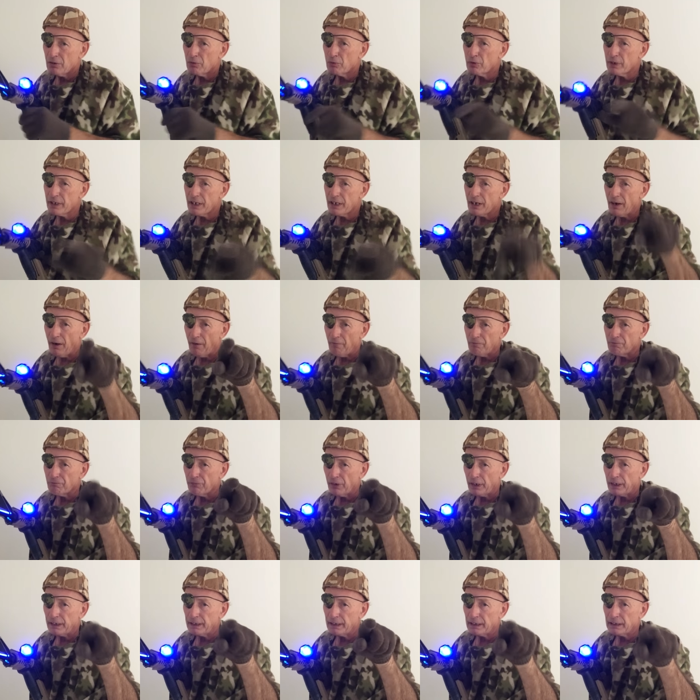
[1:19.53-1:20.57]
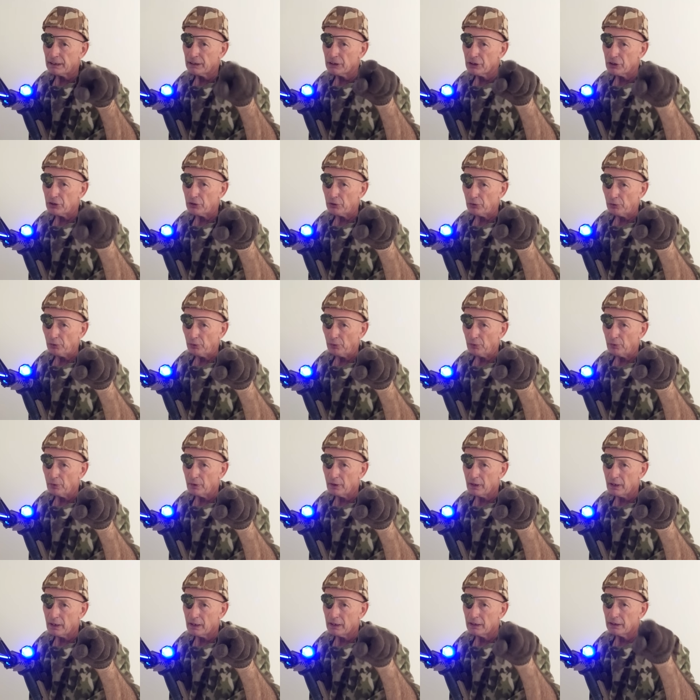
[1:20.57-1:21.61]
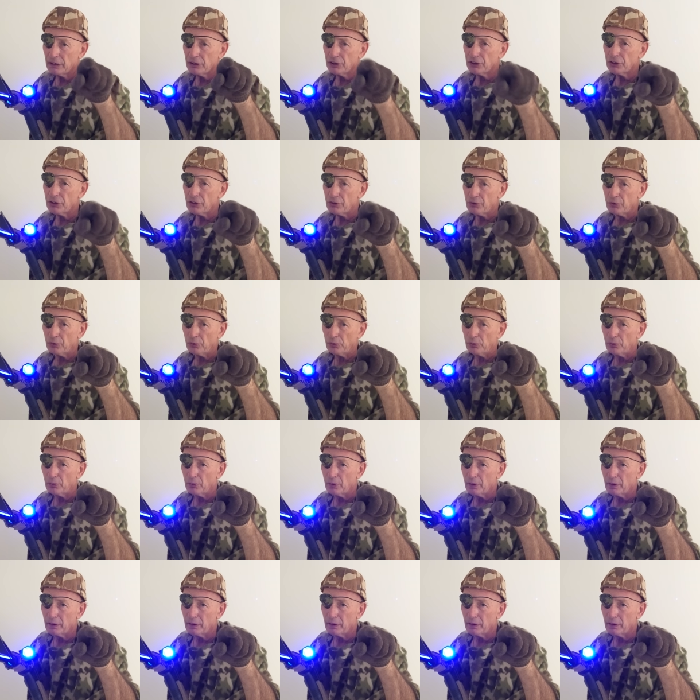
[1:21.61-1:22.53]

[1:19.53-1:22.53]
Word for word: We are fighting you. You.